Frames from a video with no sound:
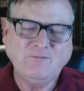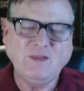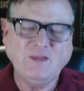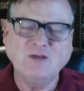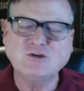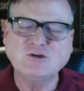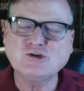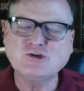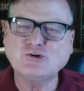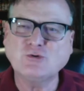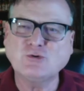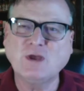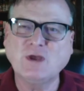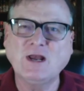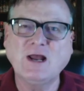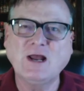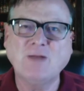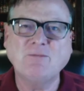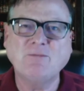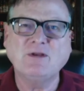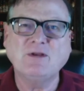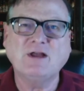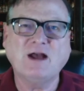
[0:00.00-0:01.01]
straight
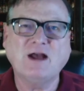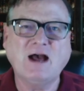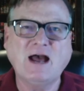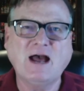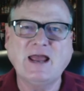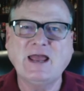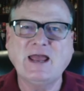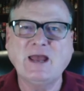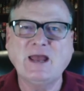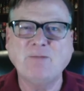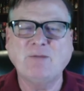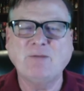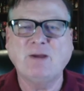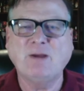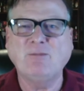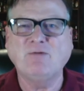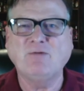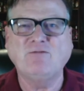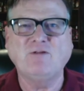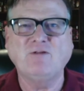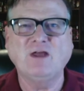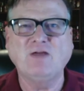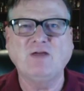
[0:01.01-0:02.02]
up cayenne pepper
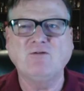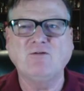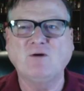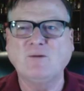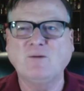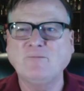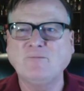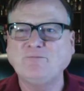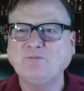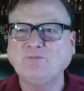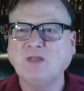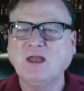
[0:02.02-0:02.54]
flavor,